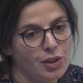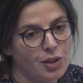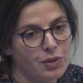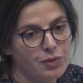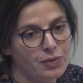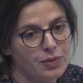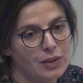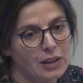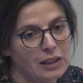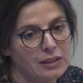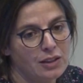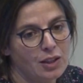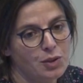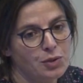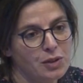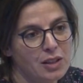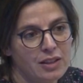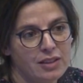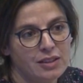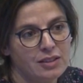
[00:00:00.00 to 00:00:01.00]
of
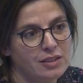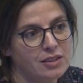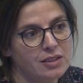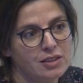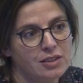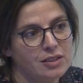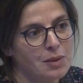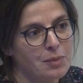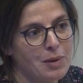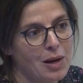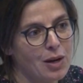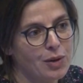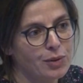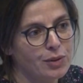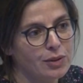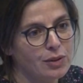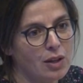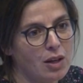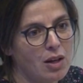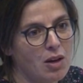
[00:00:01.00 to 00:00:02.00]
Catalonia It is
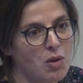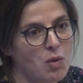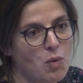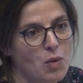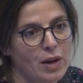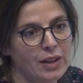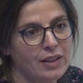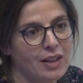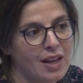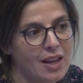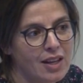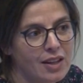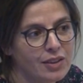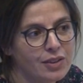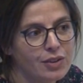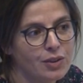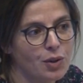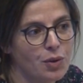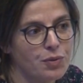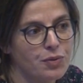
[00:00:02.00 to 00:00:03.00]
about uh, one
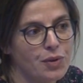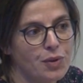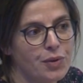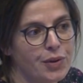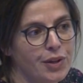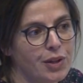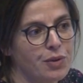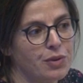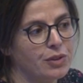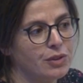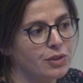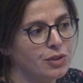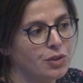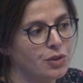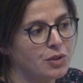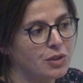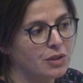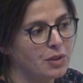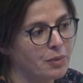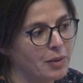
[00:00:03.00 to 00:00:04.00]
eighth of Oregon.
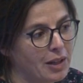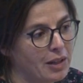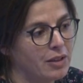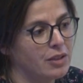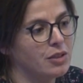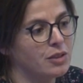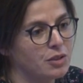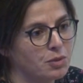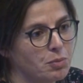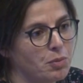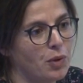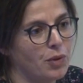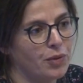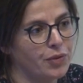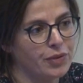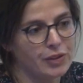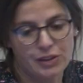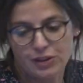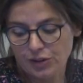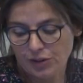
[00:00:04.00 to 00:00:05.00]
So it's a very small
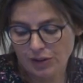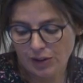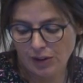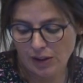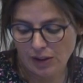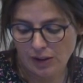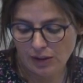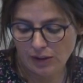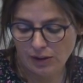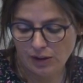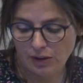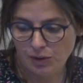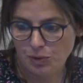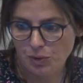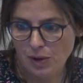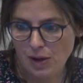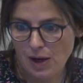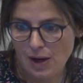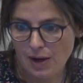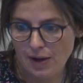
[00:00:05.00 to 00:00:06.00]
region that
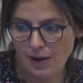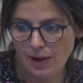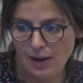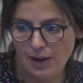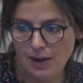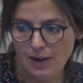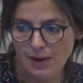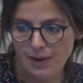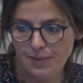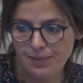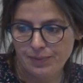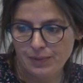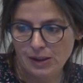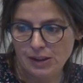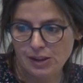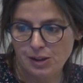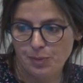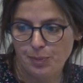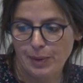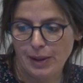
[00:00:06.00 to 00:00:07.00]
we are
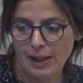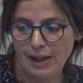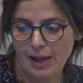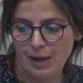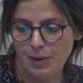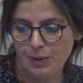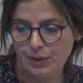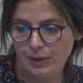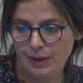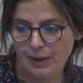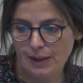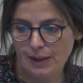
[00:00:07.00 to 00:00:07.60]
spread out.